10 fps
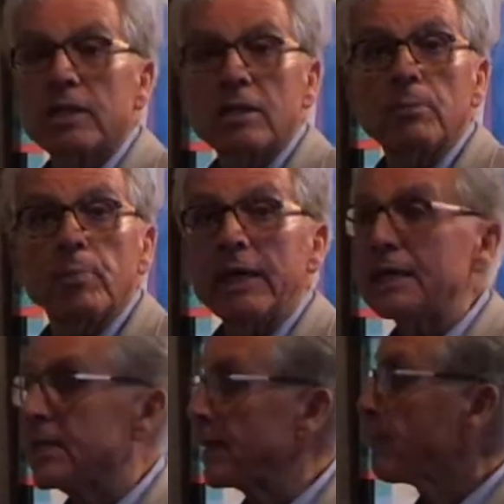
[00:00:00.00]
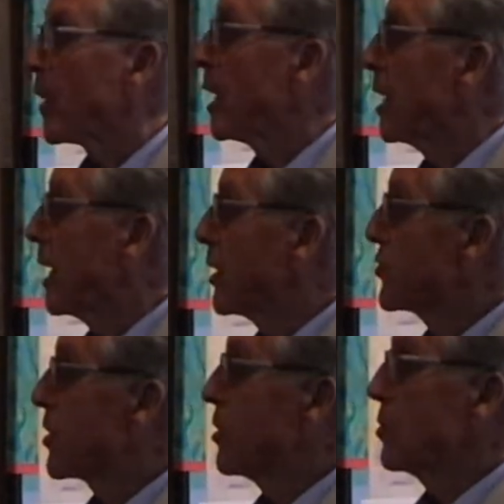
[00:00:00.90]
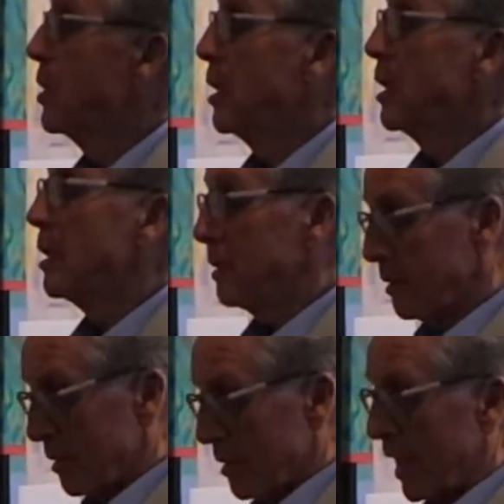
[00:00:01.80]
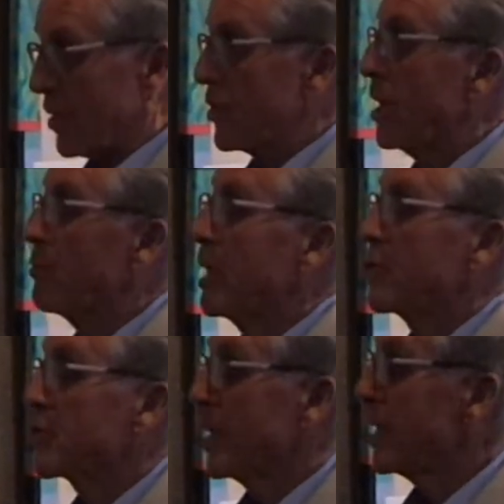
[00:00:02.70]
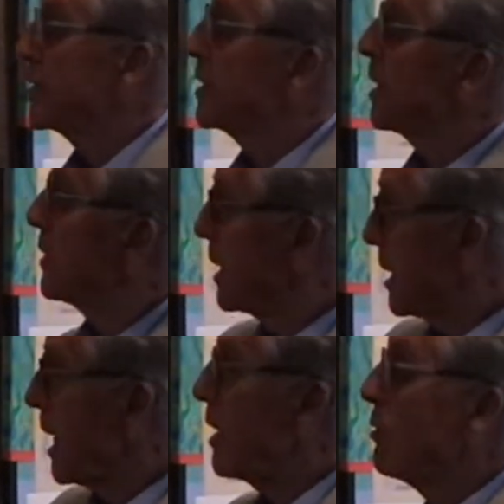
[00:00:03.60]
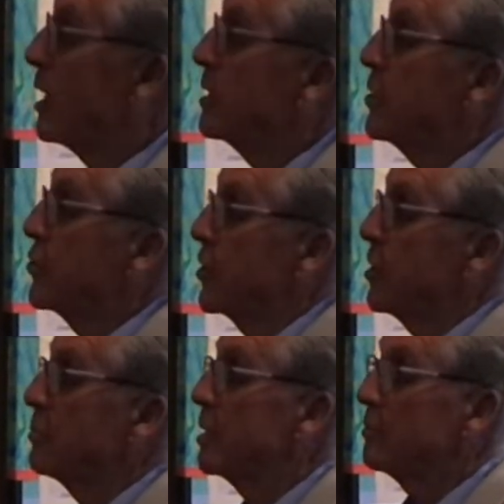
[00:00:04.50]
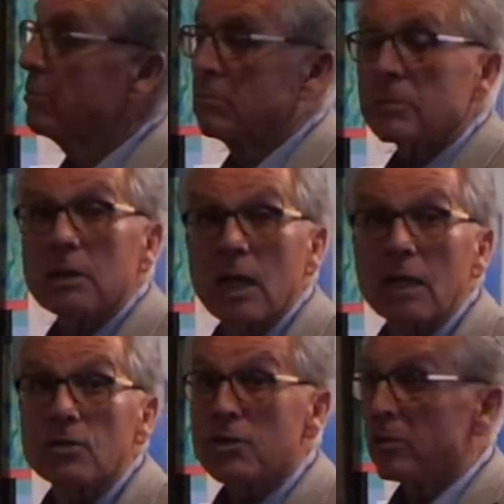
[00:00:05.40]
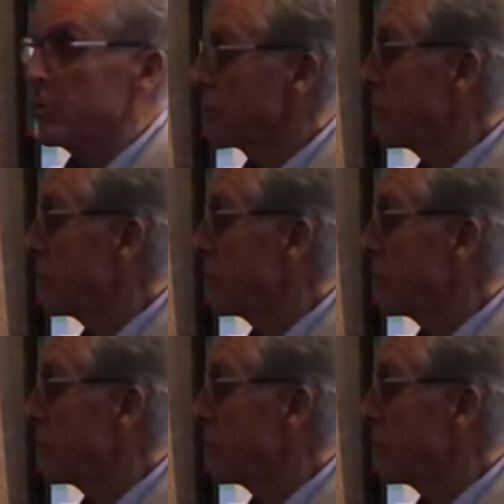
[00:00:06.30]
that in a painting. And so that's how that started, and then how I determined what colours I was